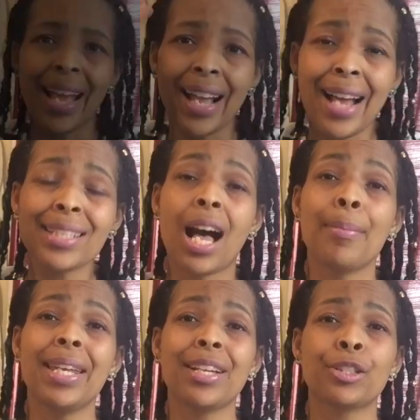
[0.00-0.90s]
Hey guys,
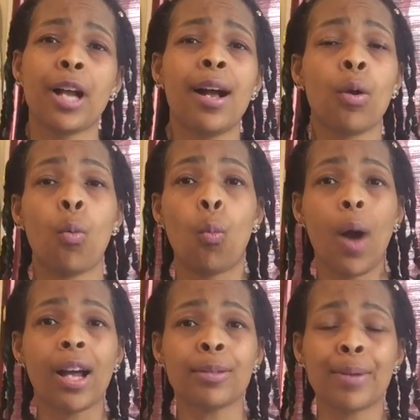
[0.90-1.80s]
I'm Nika Chung.
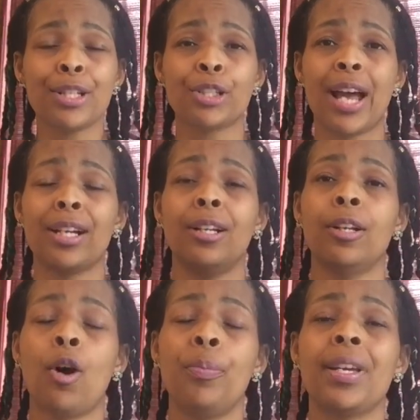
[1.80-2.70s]
Welcome to my
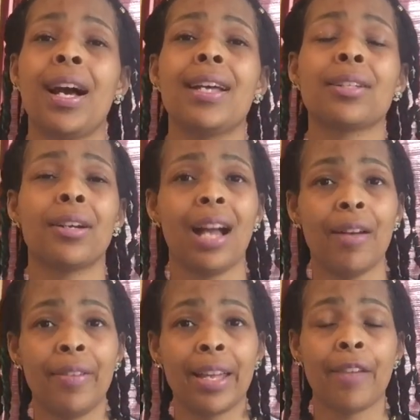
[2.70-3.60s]
channel. Hope you guys are
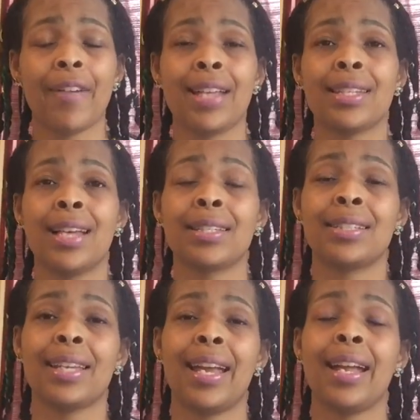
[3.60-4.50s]
having a
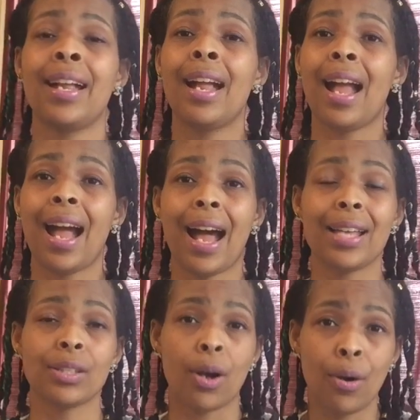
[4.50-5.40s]
fantastic day
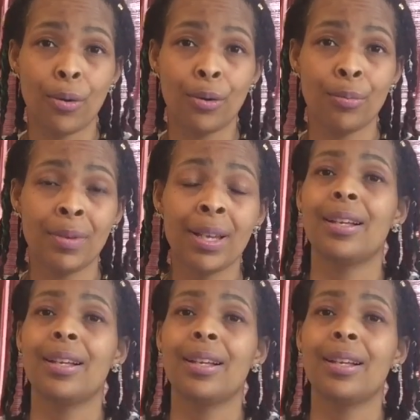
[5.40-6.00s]
at home.